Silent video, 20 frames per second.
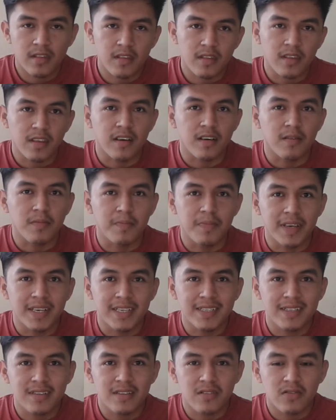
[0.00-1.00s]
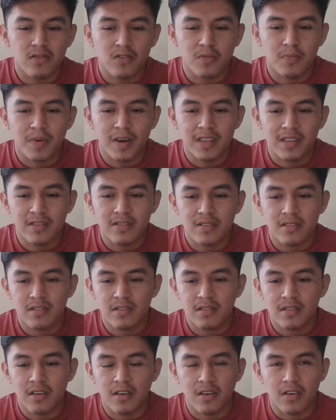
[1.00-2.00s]
The basin growth
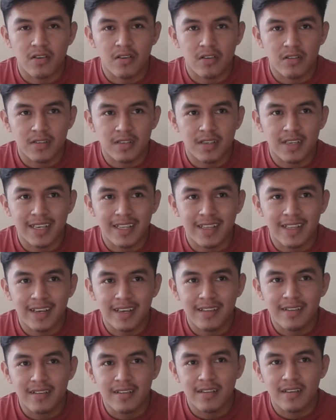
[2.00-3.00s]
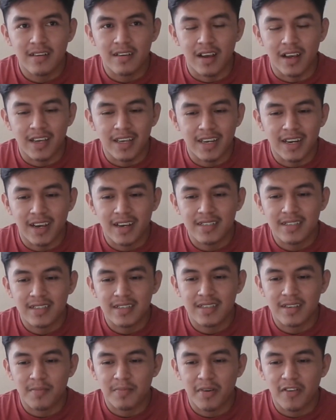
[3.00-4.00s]
pattern occurs inland. It acts
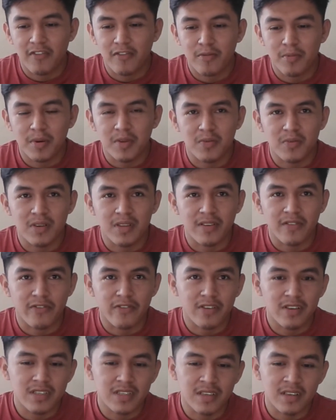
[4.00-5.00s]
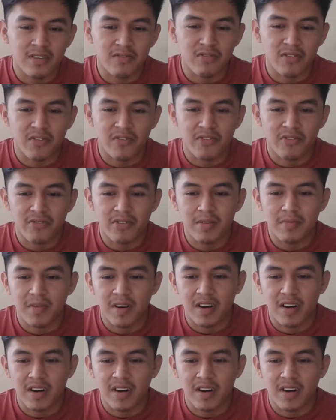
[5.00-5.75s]
as a buffer between the fringe and the riverine